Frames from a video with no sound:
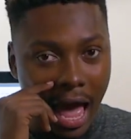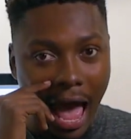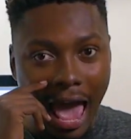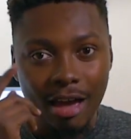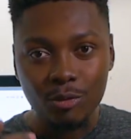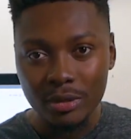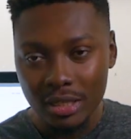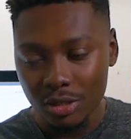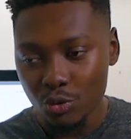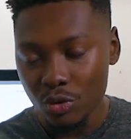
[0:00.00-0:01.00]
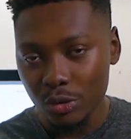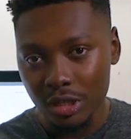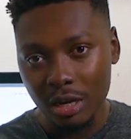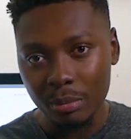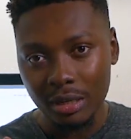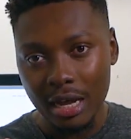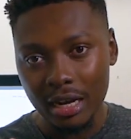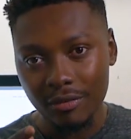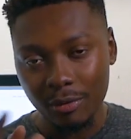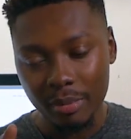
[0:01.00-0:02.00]
I have wanted Google to come to
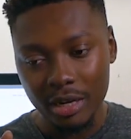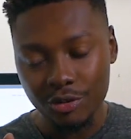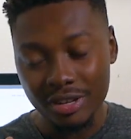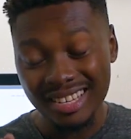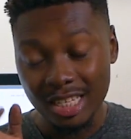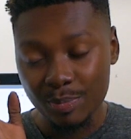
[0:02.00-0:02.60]
Ghana for many reasons.